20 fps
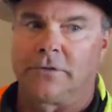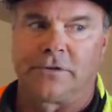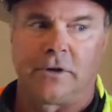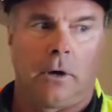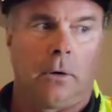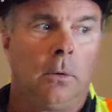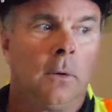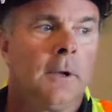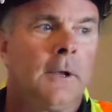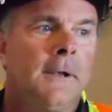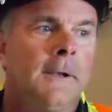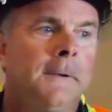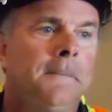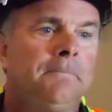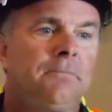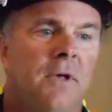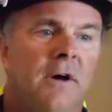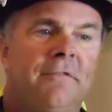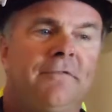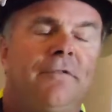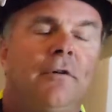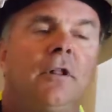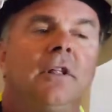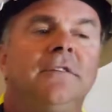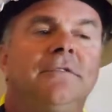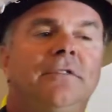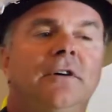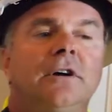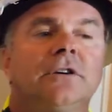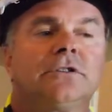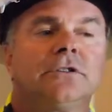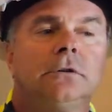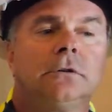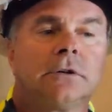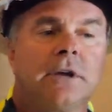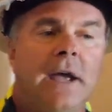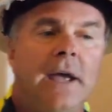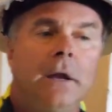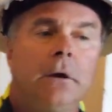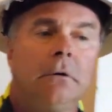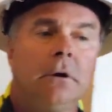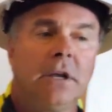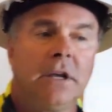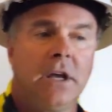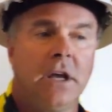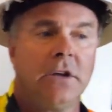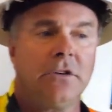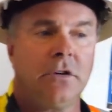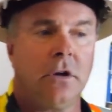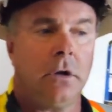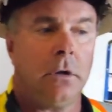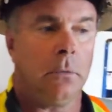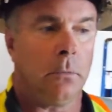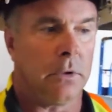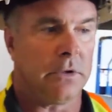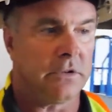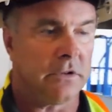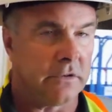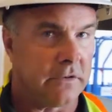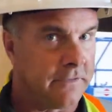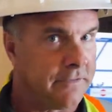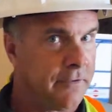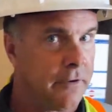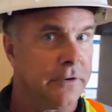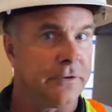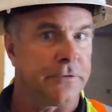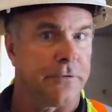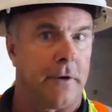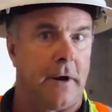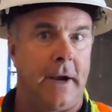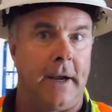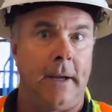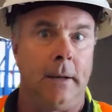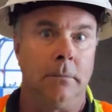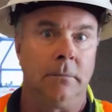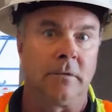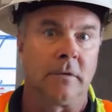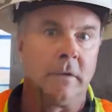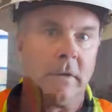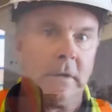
So a fully functional catering kitchen, which is a first for Ames.